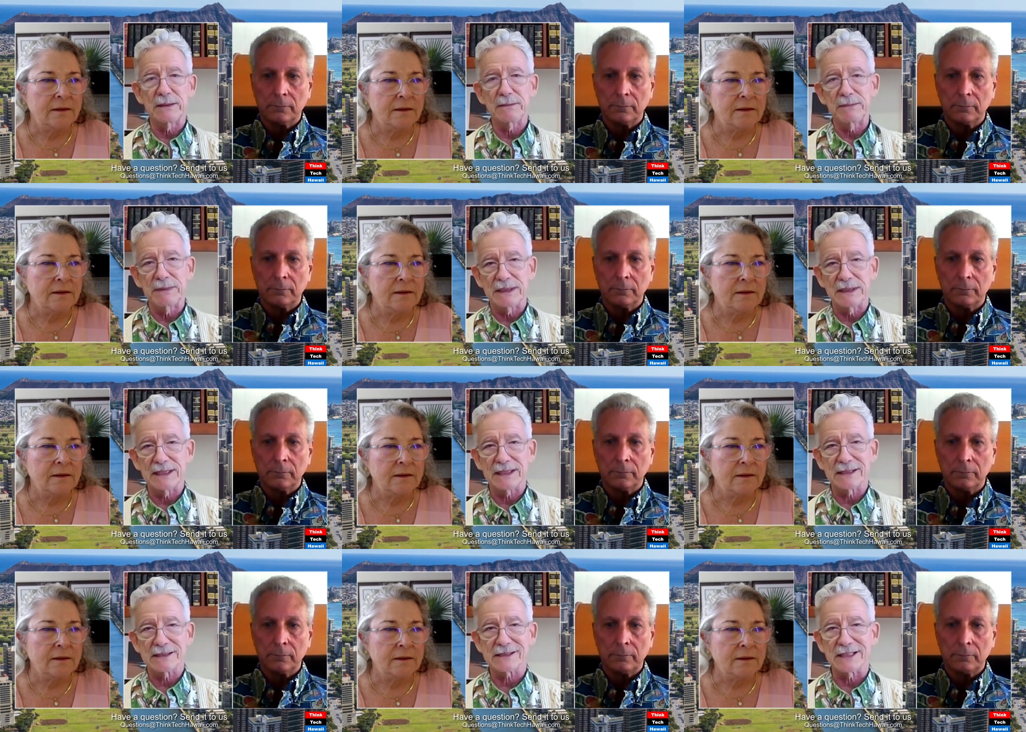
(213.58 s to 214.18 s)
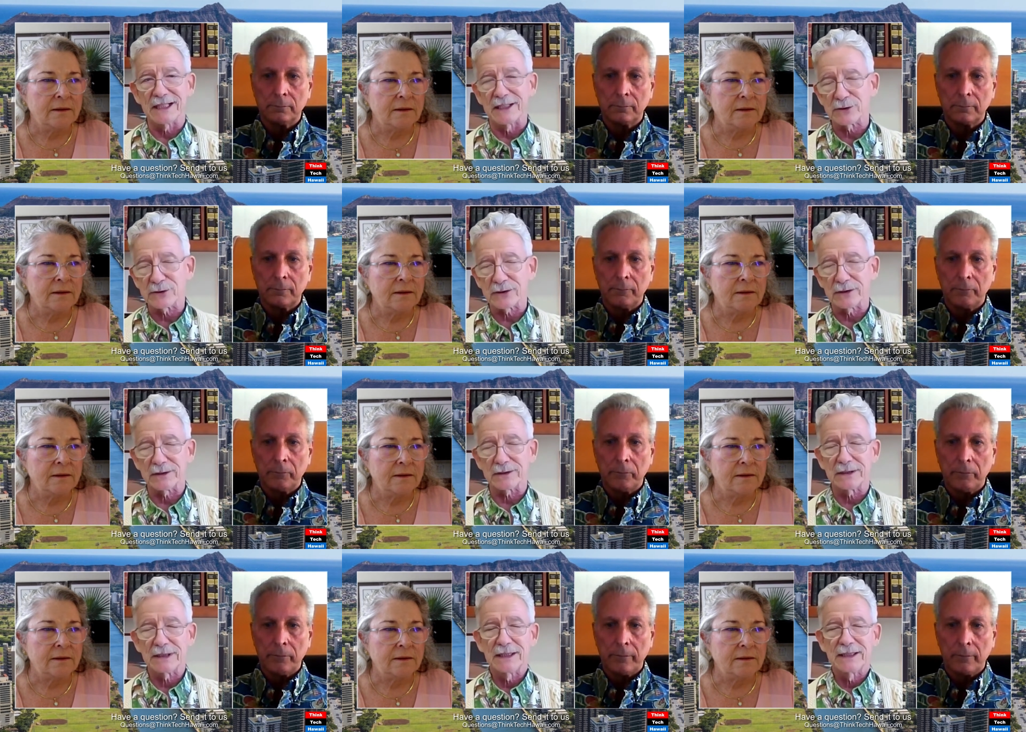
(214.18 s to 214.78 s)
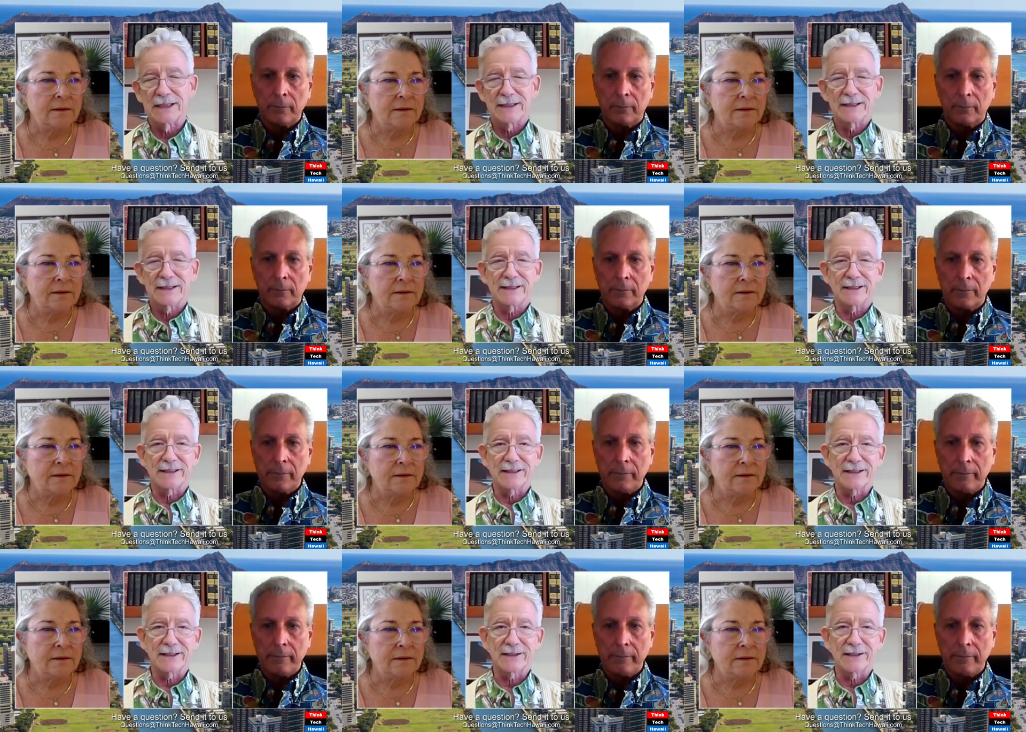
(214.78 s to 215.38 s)
Speaker 1: we, being essential,
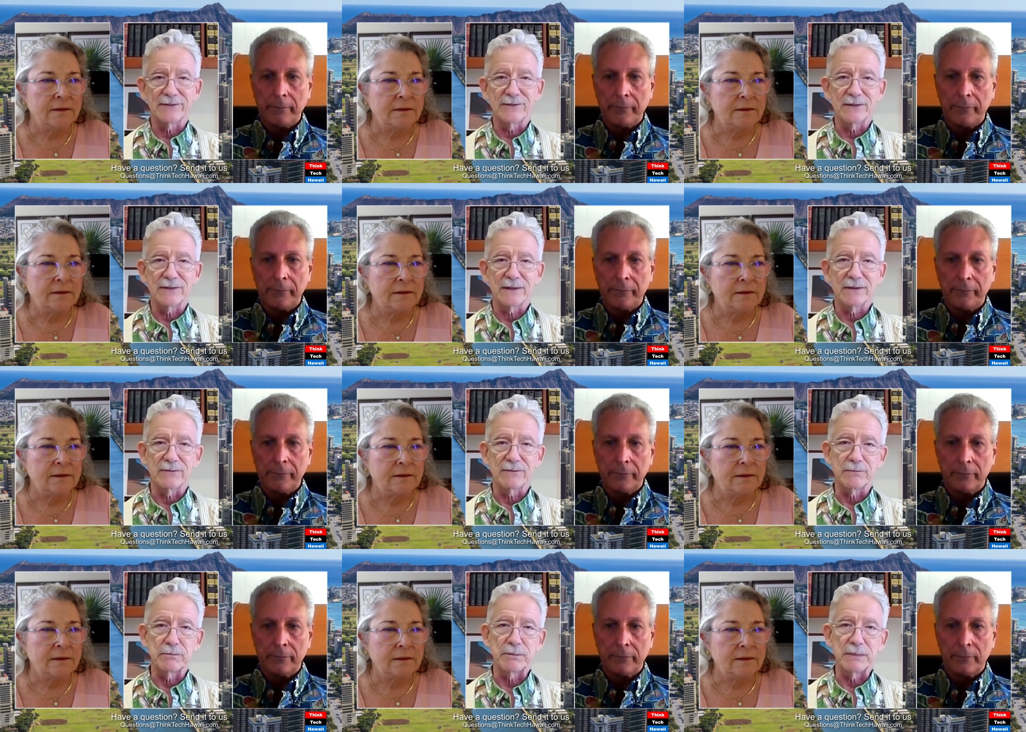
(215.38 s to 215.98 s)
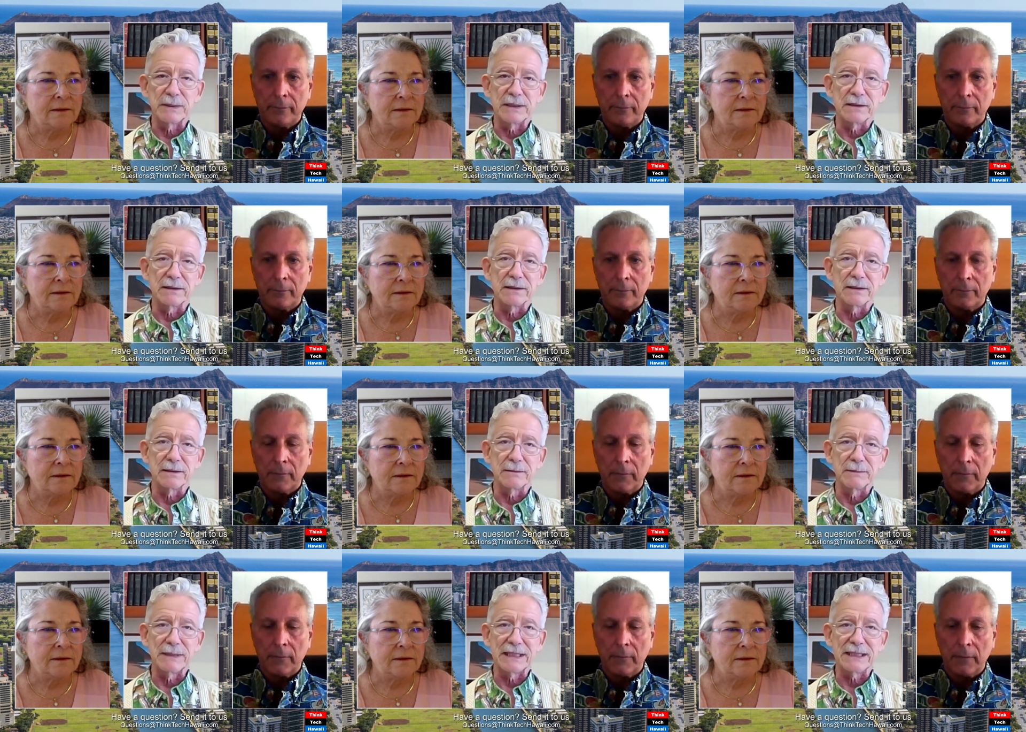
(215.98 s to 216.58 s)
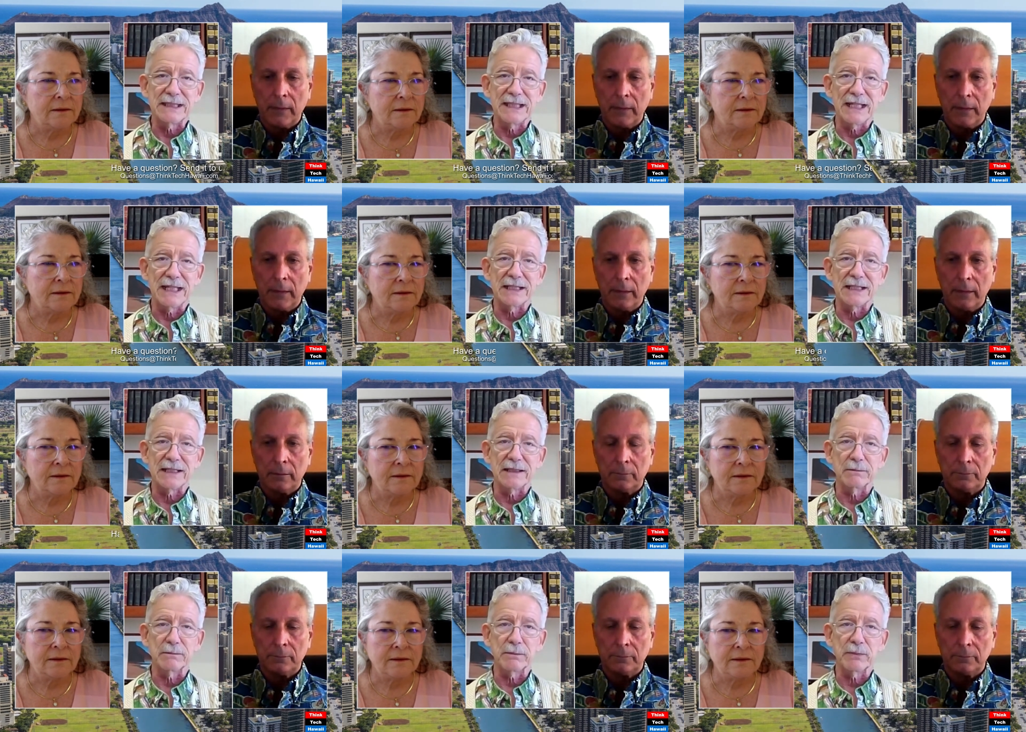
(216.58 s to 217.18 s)
uh, have, have been uh,
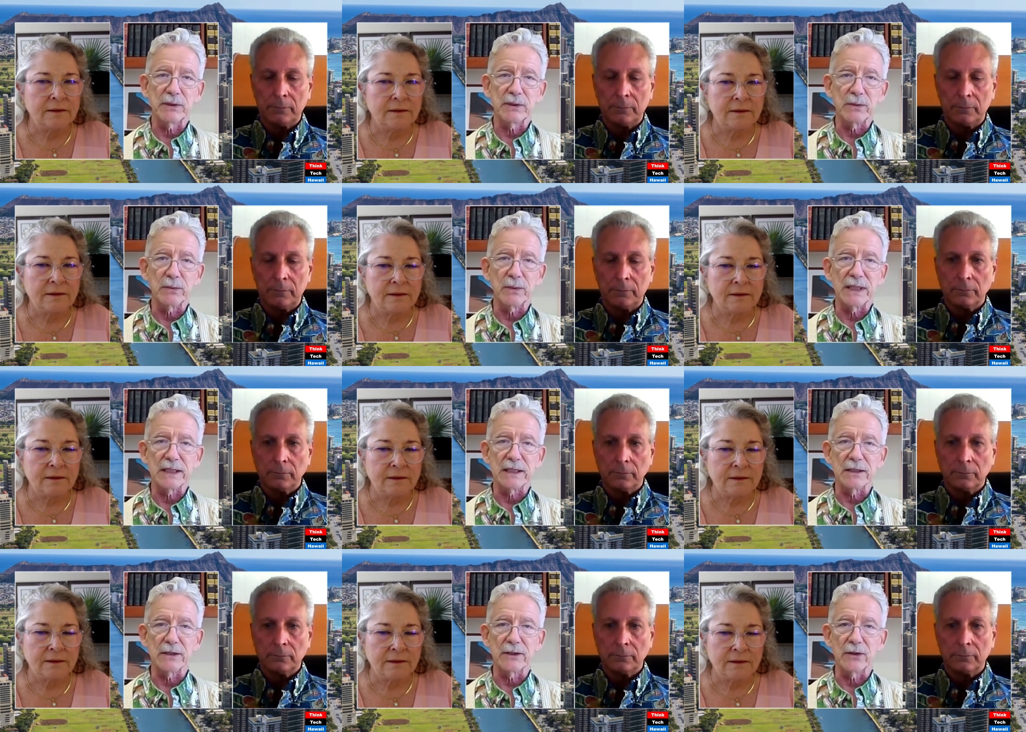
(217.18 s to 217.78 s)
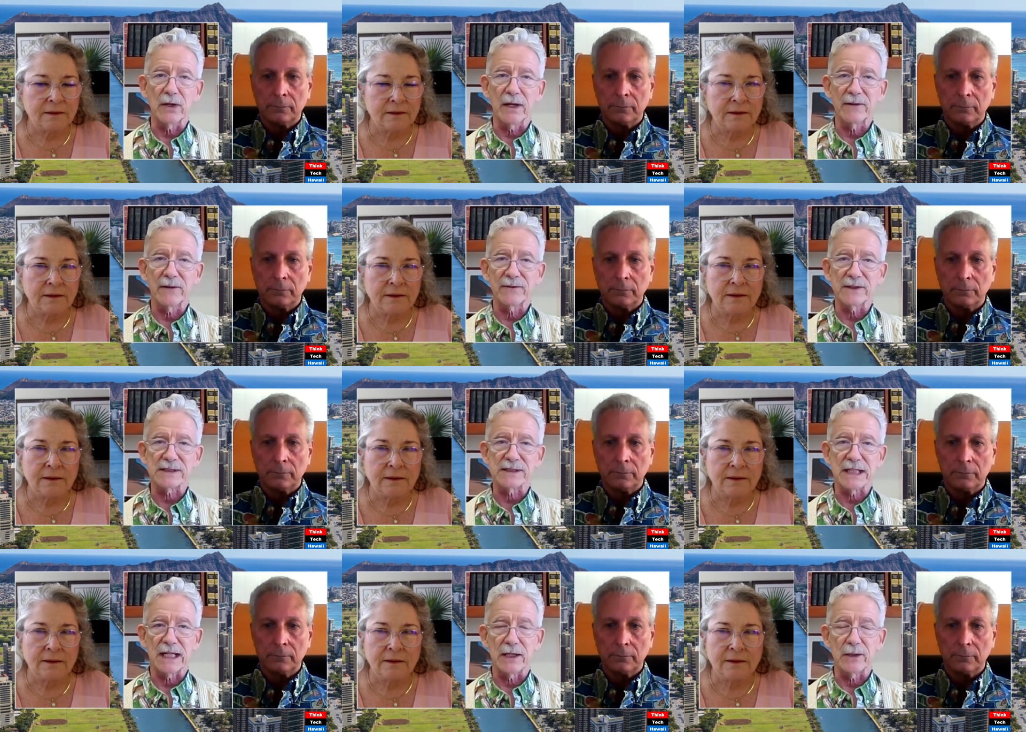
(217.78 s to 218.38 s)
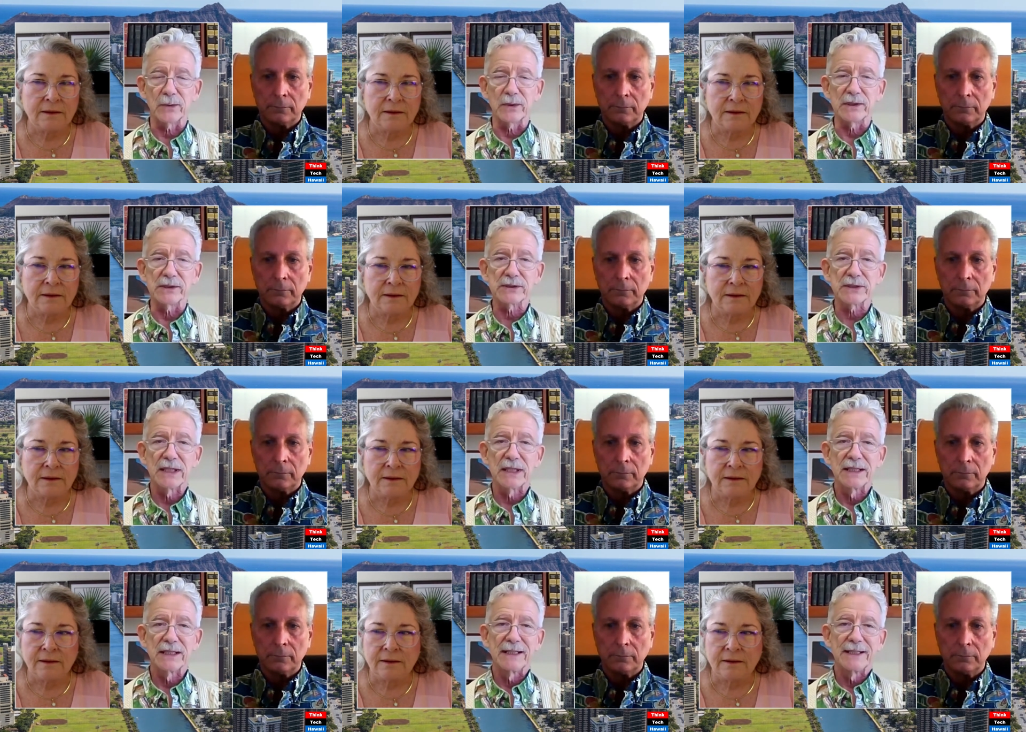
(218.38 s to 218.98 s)
maintaining pretty regular office
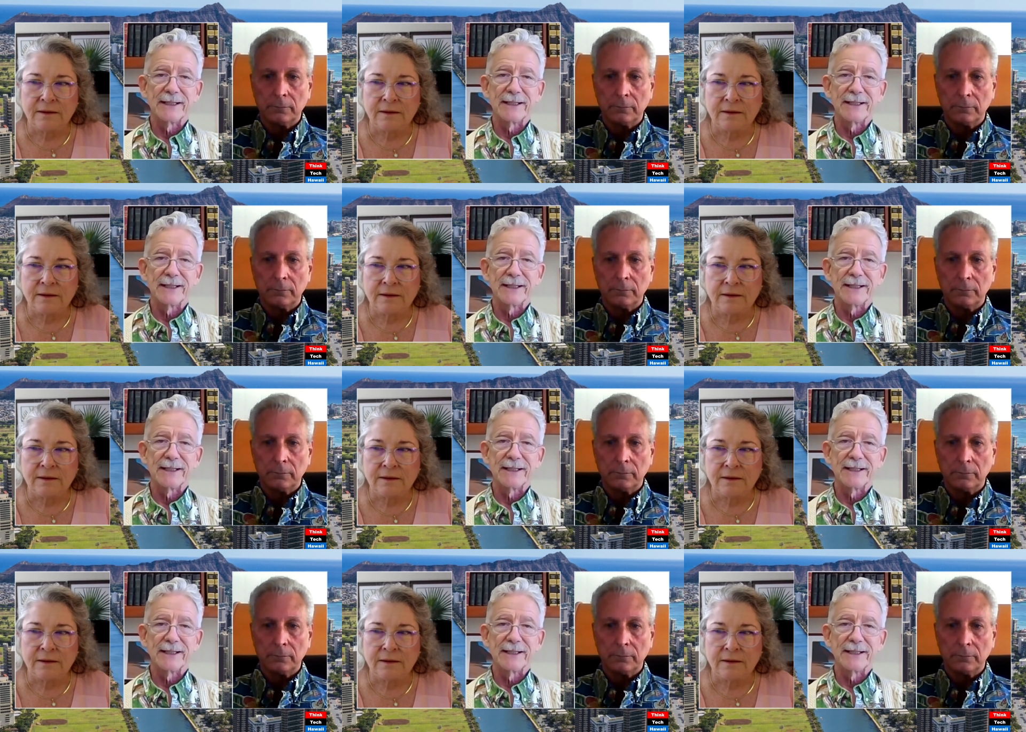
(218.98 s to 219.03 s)
hours.